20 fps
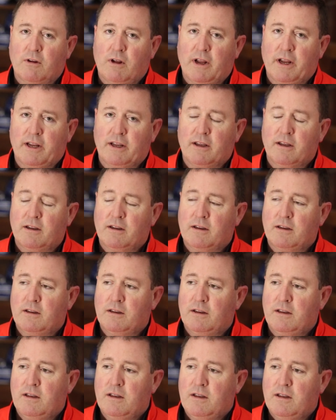like.
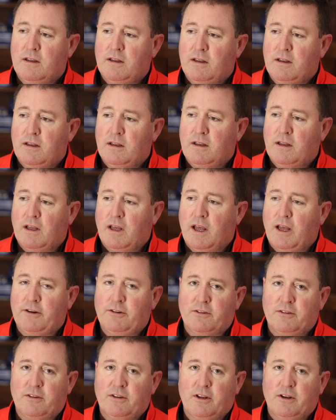I
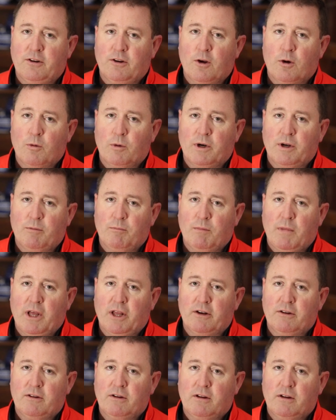just didn't know what it
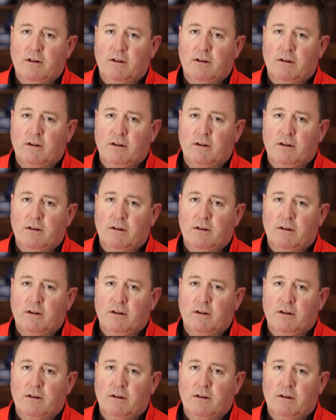meant.